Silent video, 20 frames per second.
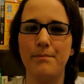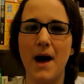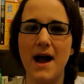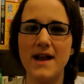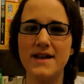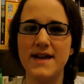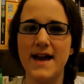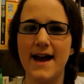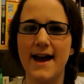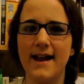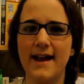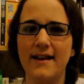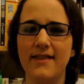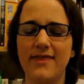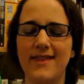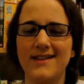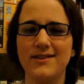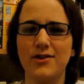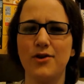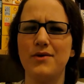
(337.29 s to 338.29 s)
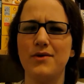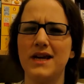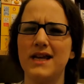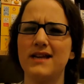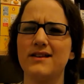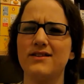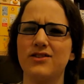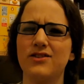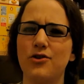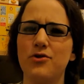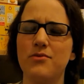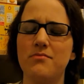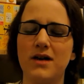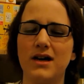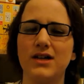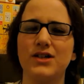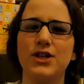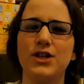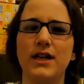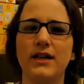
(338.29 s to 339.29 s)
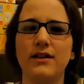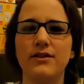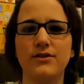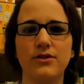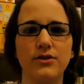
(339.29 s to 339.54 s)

and yet there's only so much he can